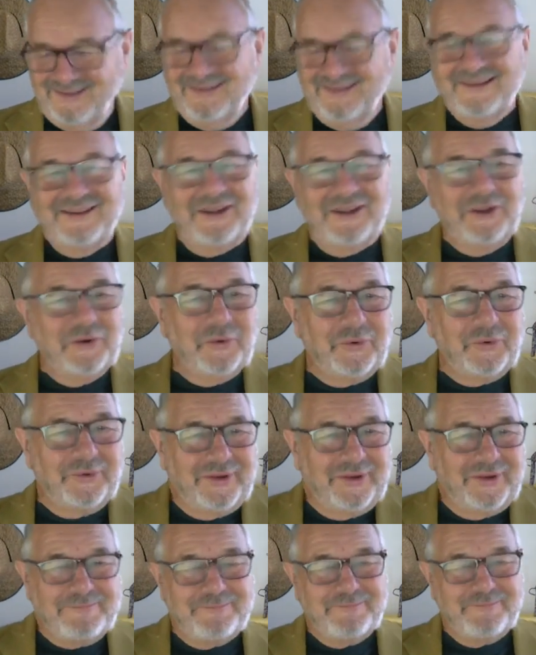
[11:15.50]
in
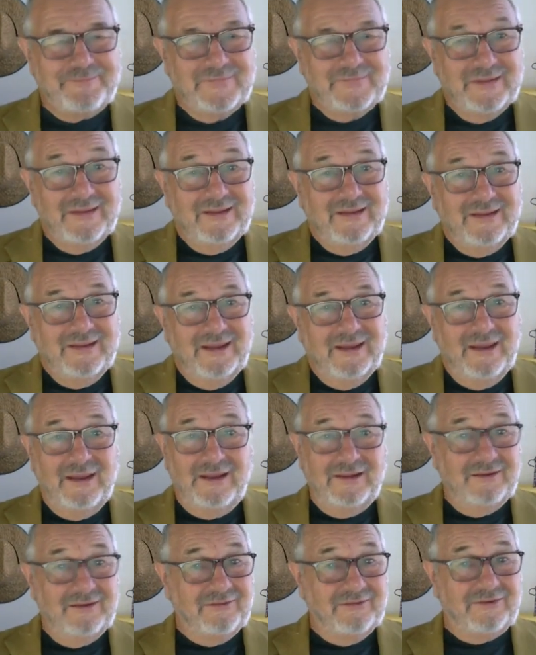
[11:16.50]
order.
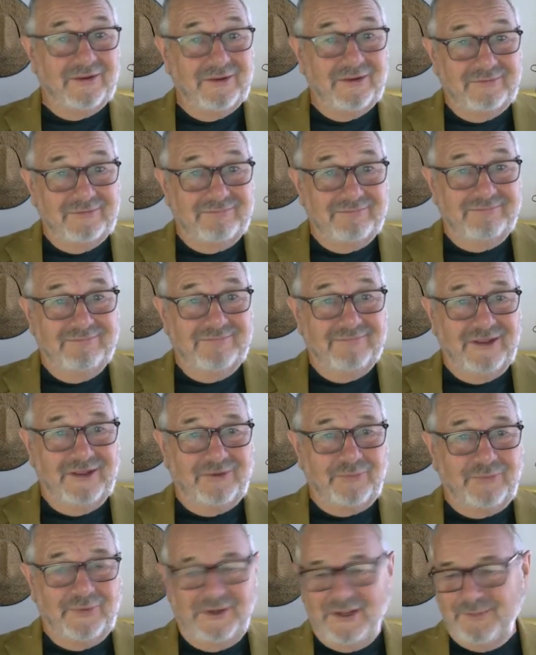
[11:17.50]
And so
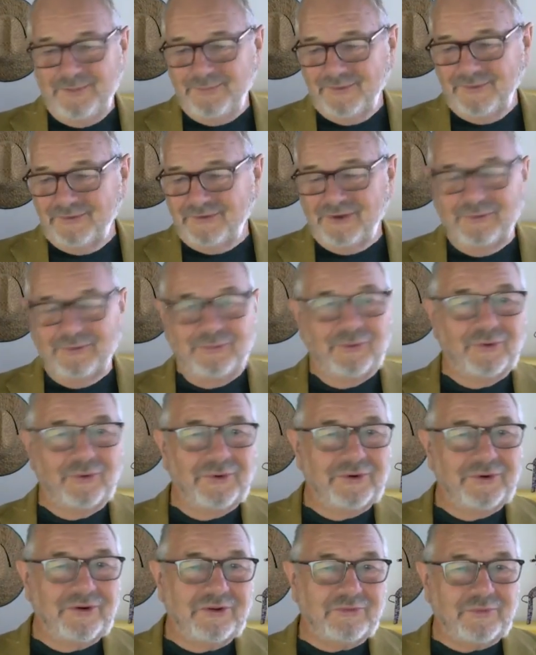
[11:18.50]
that's what happened. So
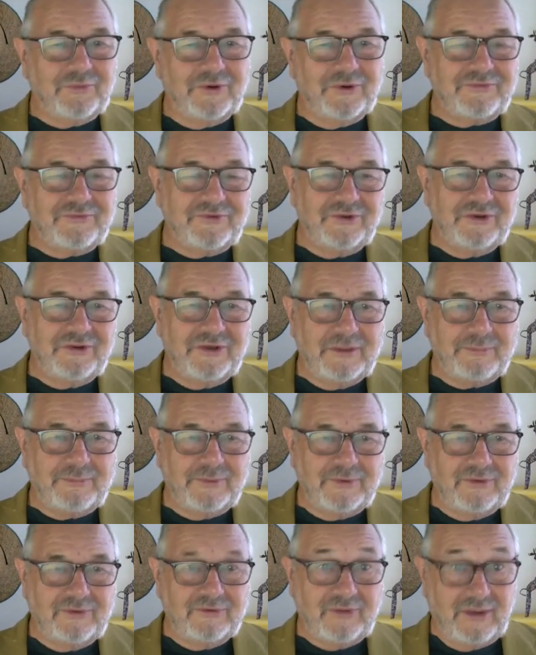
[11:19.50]
Paul and his wife turned up
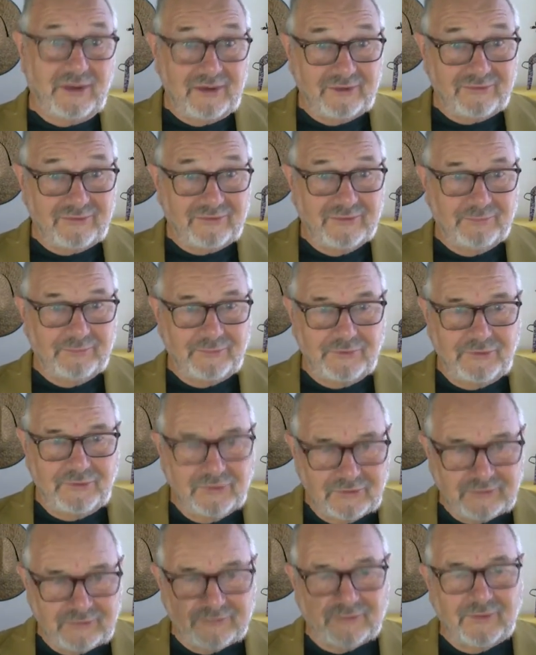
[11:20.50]
at this house,
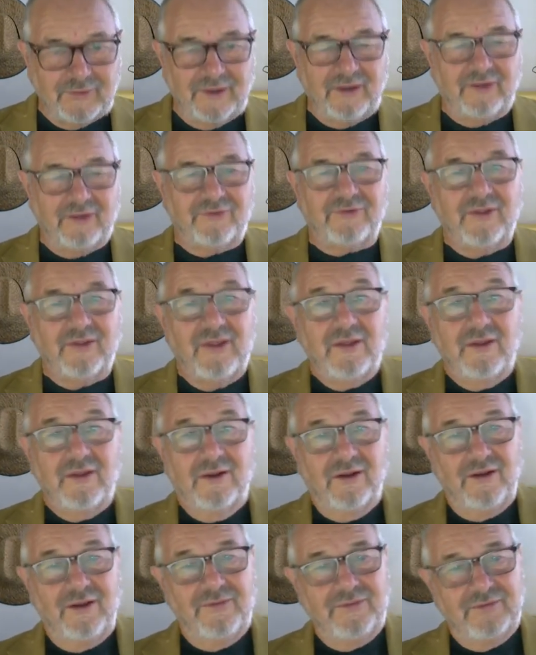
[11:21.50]
beautiful house,
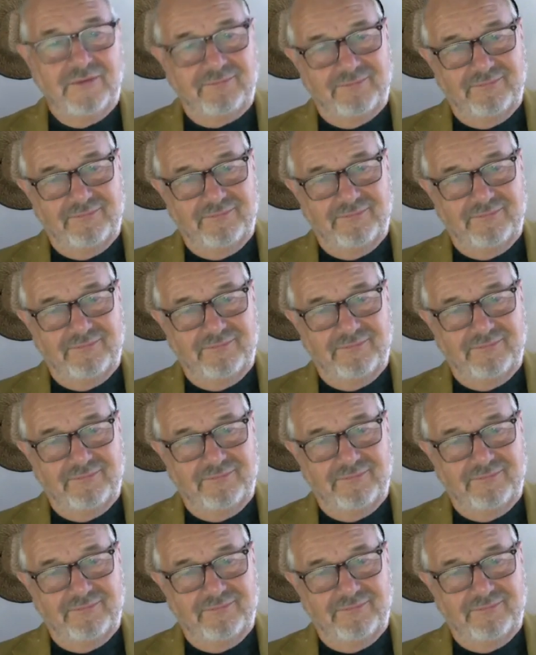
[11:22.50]
on the